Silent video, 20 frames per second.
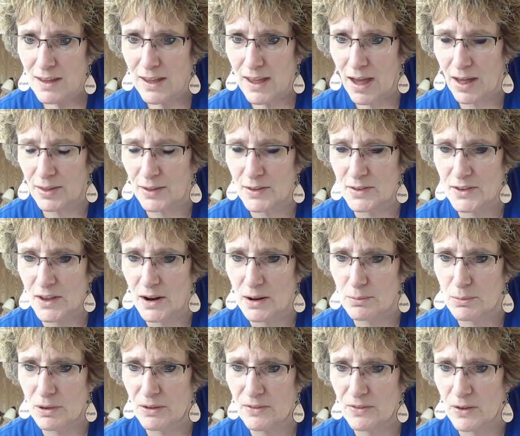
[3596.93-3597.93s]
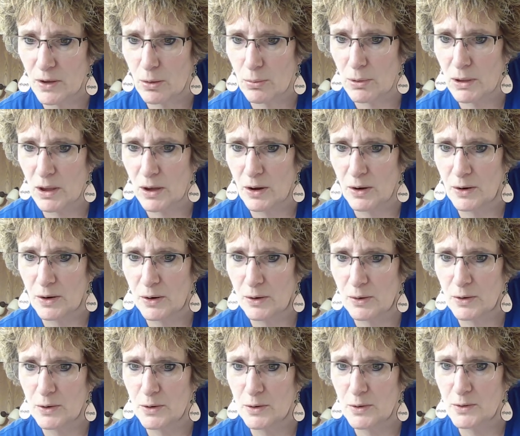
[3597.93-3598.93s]
Kelly's going to be filming on her
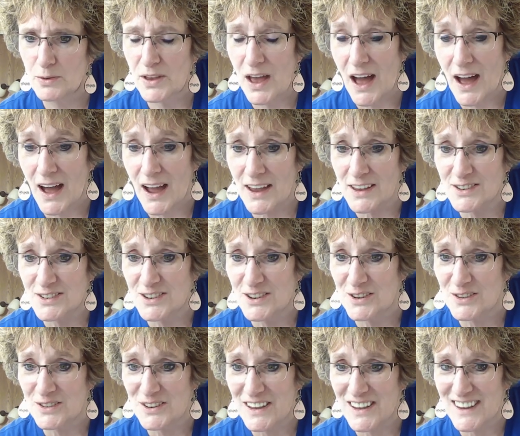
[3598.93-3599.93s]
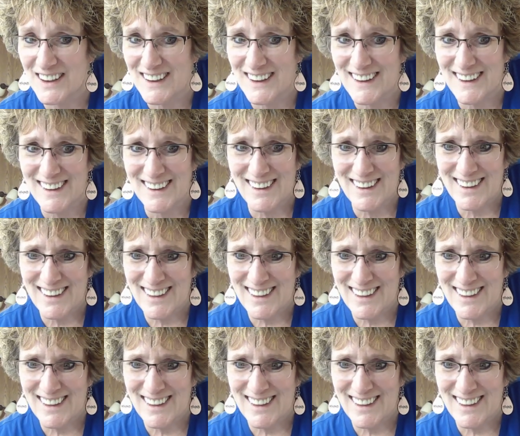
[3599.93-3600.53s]
cruise. Hi, Judy.